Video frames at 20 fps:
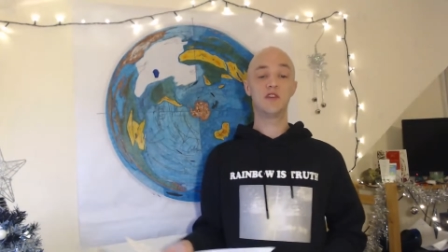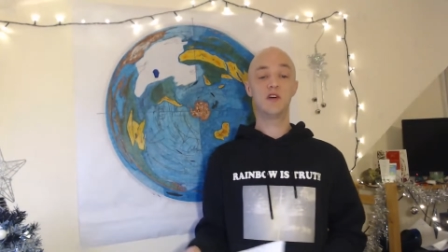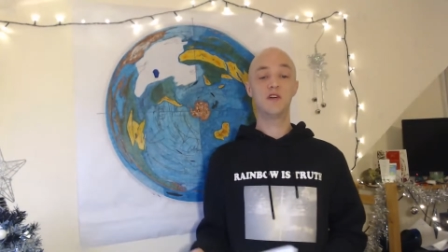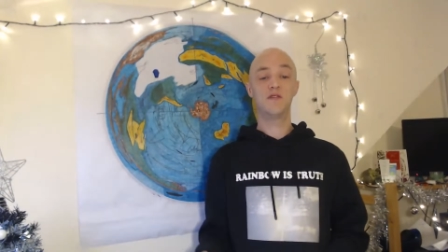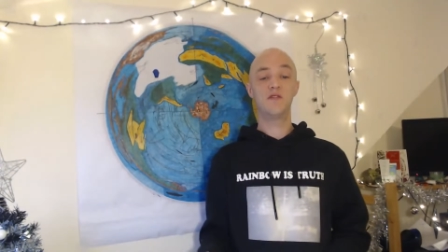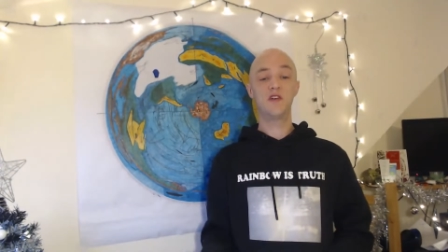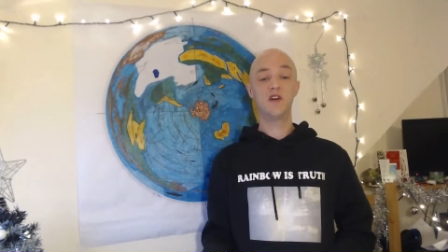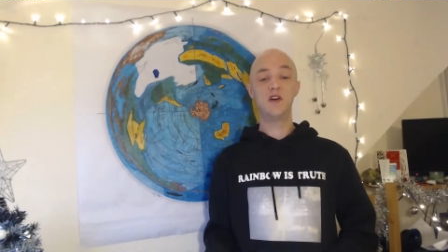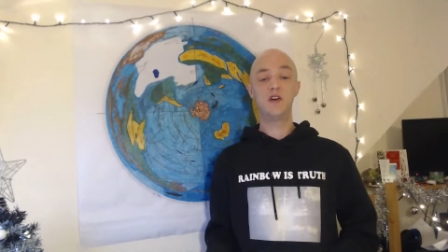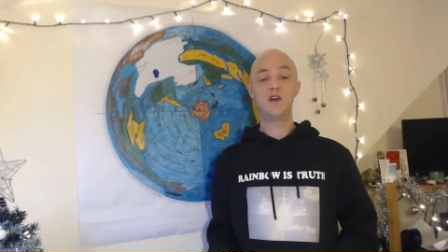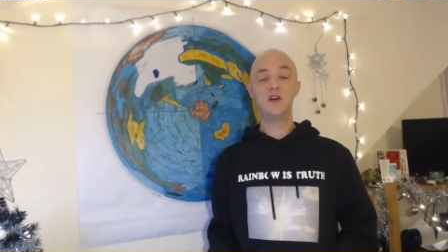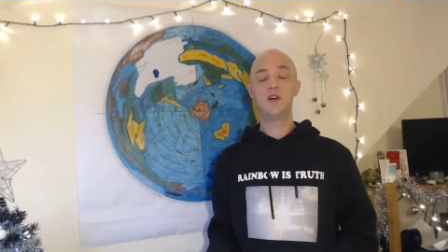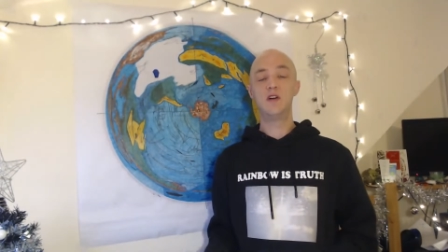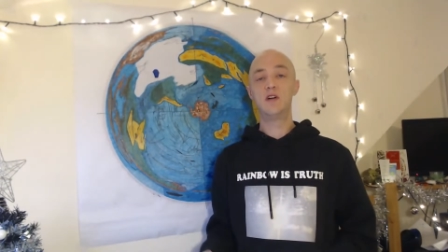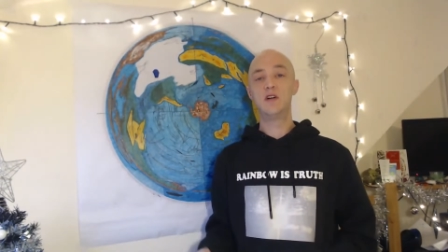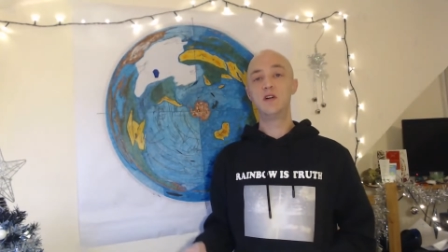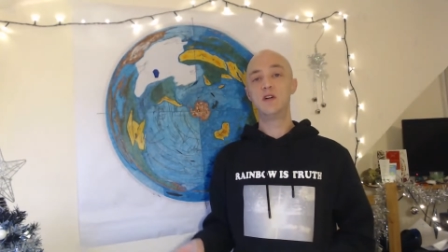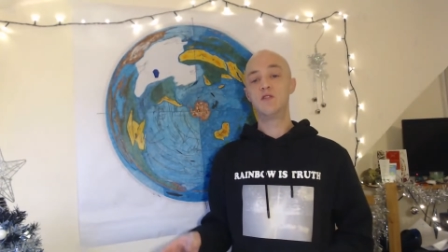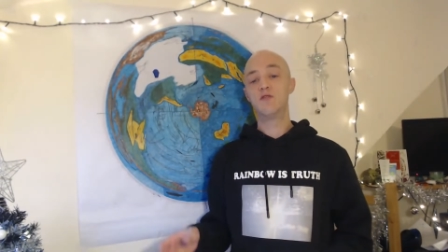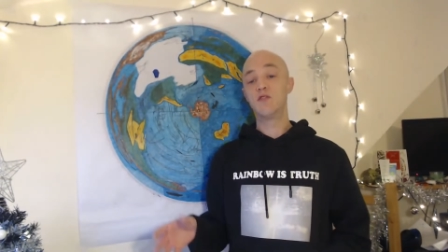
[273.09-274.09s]
of
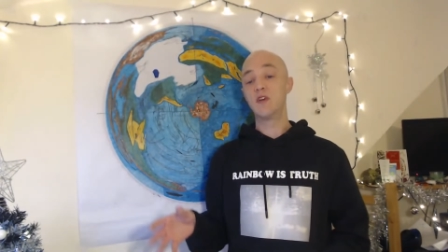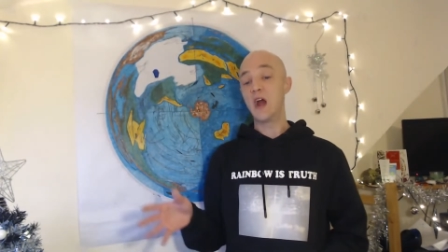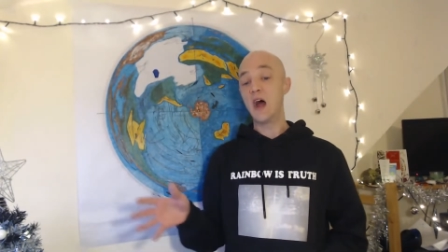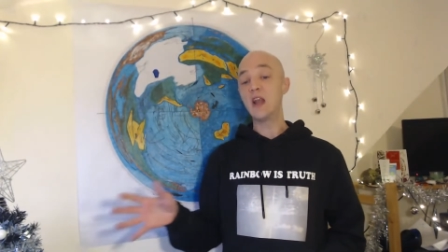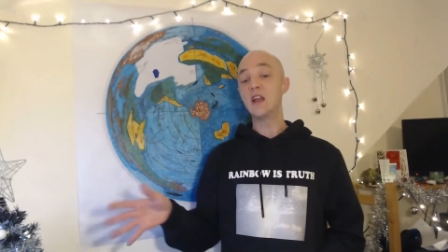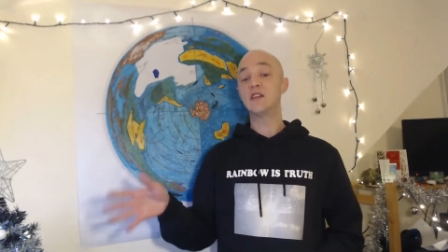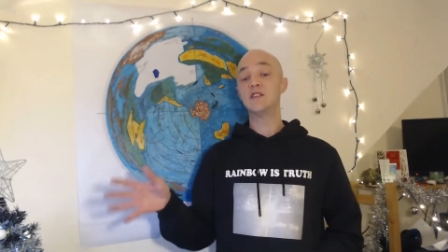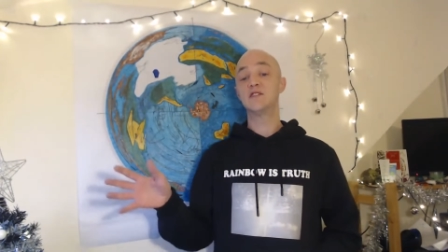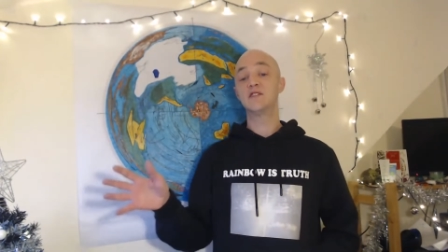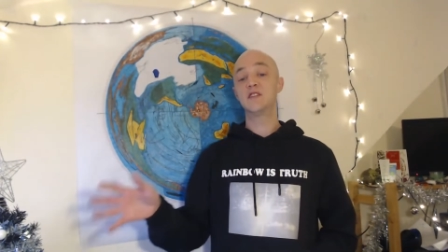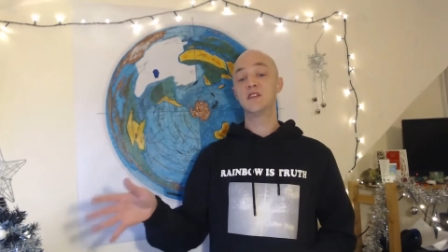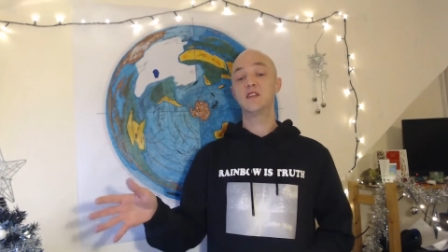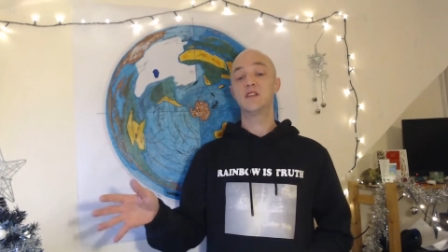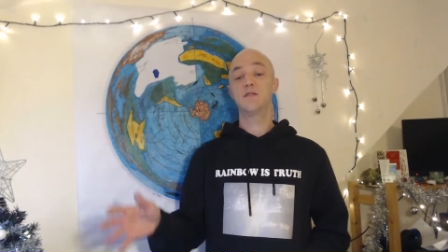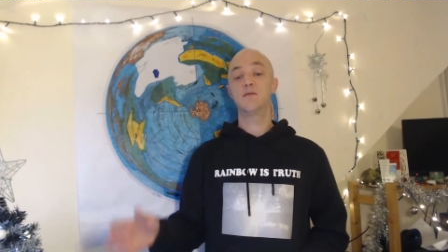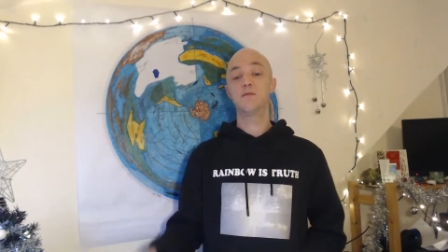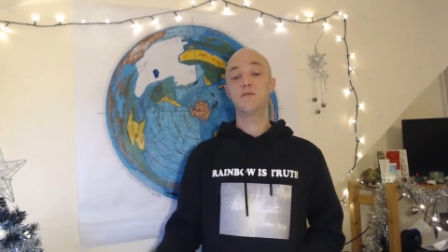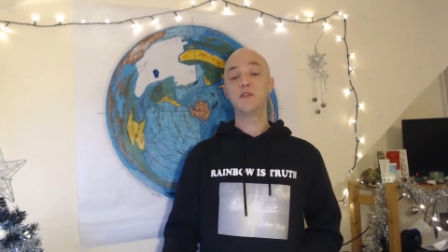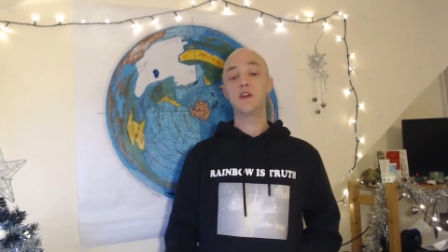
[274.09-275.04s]
reality.